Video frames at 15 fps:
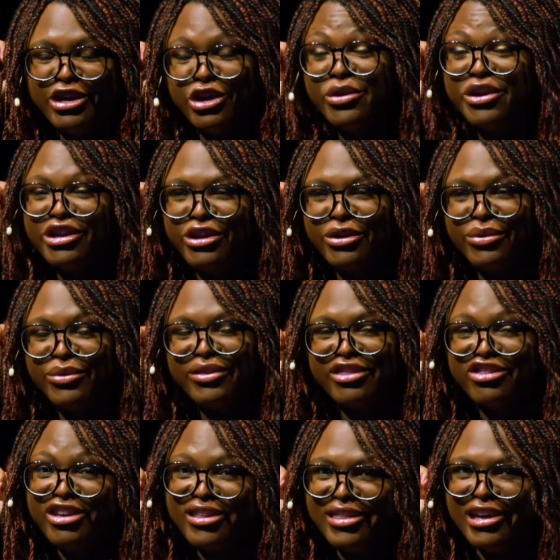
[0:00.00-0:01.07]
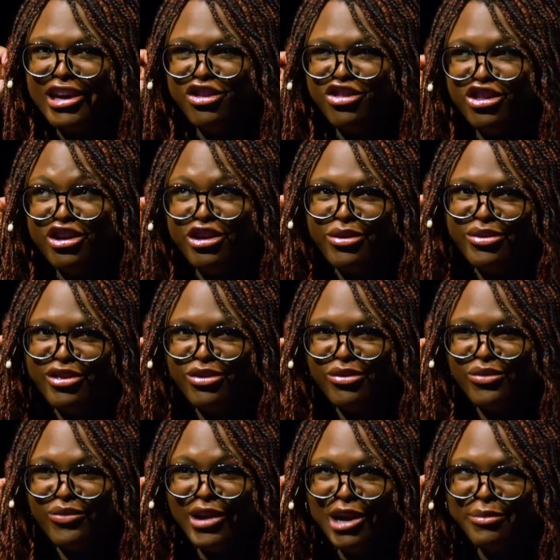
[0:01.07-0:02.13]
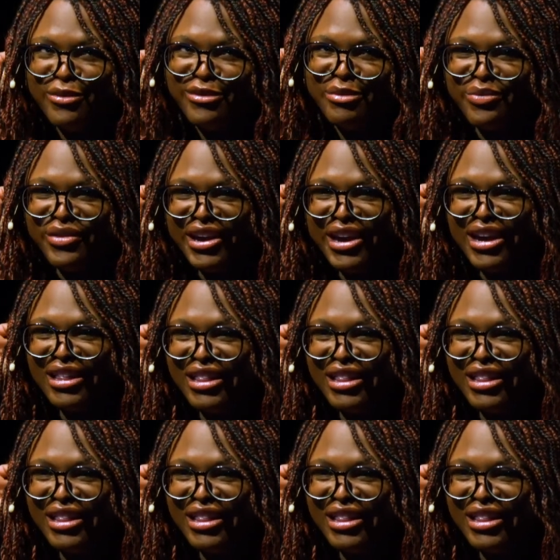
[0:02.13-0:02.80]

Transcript: you can use just in case she accuses you of rape or something.